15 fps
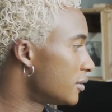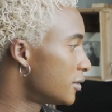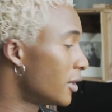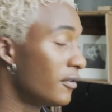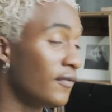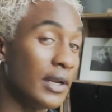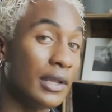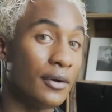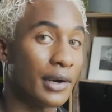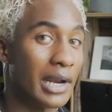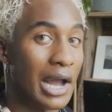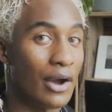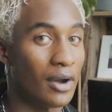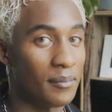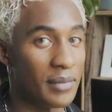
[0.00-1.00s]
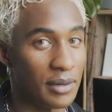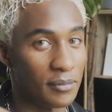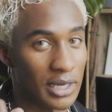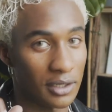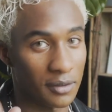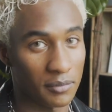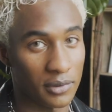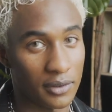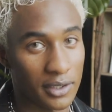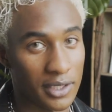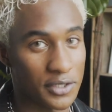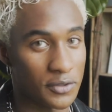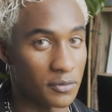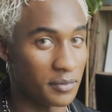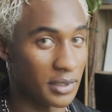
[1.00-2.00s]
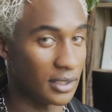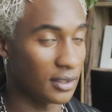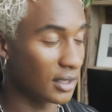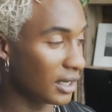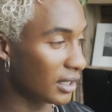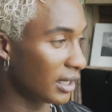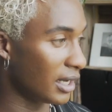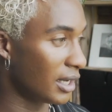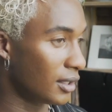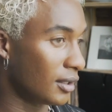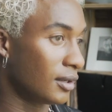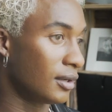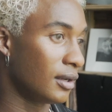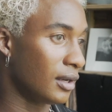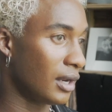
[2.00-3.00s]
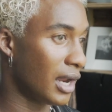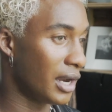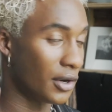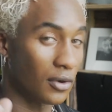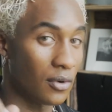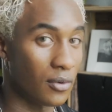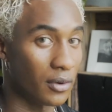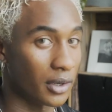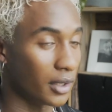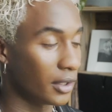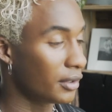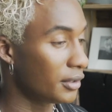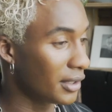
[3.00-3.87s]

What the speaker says: So the video on how I made my computer desk will be again in the corner.